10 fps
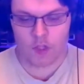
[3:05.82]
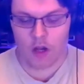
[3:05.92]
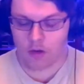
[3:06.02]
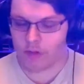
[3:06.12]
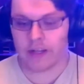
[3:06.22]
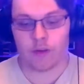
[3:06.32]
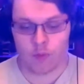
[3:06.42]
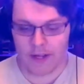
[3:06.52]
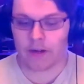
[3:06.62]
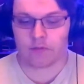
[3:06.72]
already
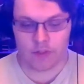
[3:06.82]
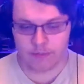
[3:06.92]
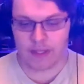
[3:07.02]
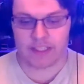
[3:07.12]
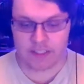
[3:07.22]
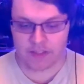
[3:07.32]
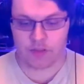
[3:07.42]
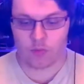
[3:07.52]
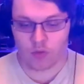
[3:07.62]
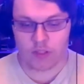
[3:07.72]
right off rip I can tell
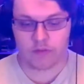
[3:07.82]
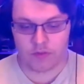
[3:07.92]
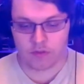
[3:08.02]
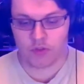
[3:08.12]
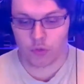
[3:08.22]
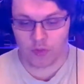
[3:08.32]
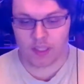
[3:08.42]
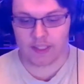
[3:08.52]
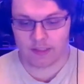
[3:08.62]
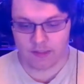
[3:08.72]
you one of two
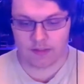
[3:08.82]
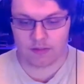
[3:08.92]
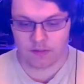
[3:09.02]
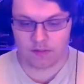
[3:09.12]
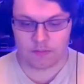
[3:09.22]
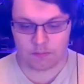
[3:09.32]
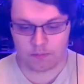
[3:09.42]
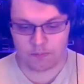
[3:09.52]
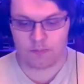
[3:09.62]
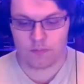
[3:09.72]
things
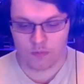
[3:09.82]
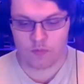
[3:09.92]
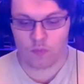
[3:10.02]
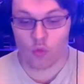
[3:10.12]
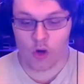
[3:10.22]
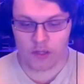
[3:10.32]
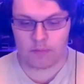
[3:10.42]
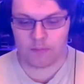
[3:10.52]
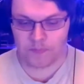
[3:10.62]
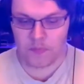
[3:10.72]
one
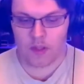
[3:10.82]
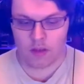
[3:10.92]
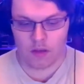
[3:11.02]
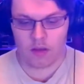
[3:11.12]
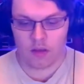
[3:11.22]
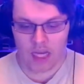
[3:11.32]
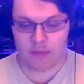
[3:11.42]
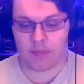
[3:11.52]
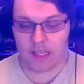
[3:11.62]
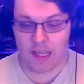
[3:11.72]

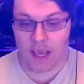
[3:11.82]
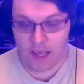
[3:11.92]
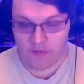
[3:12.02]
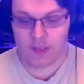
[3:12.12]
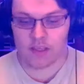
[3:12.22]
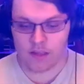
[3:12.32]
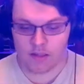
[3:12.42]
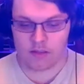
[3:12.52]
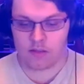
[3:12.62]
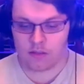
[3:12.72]
I'm getting heavy
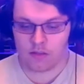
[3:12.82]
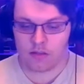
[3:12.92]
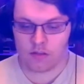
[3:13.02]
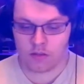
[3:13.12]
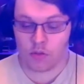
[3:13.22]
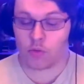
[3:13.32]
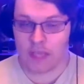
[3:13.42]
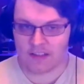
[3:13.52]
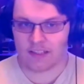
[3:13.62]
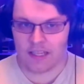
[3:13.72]

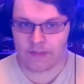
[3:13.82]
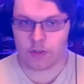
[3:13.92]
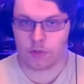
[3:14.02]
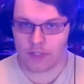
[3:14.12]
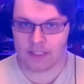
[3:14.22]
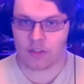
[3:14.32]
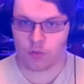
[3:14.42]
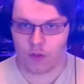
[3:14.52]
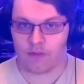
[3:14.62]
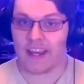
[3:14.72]
2011
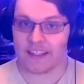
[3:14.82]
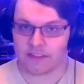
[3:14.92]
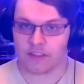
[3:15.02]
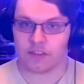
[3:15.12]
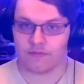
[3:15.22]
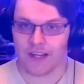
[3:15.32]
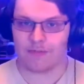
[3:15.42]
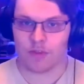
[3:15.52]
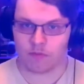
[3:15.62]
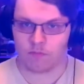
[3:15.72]
2012 excision
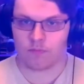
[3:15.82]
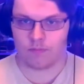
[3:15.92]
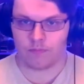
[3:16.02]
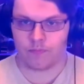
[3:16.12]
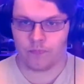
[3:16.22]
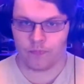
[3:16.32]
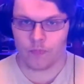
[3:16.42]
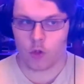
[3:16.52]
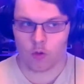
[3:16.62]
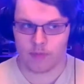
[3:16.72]
vibes
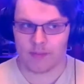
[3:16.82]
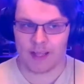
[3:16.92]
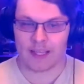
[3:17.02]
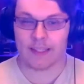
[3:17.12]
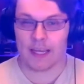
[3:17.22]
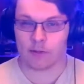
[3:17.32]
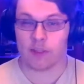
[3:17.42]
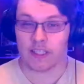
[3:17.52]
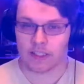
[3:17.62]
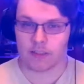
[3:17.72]
or maybe like
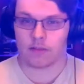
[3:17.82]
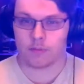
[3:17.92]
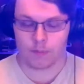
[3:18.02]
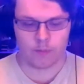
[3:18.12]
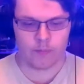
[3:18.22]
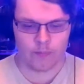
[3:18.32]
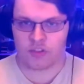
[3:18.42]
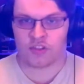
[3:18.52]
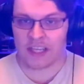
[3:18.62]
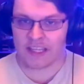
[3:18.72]
downlink
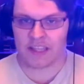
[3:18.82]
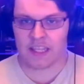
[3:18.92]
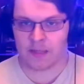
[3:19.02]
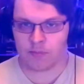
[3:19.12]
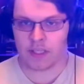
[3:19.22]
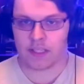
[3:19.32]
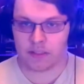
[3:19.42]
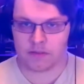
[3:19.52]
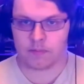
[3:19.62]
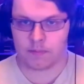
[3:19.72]
second thing
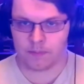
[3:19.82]
being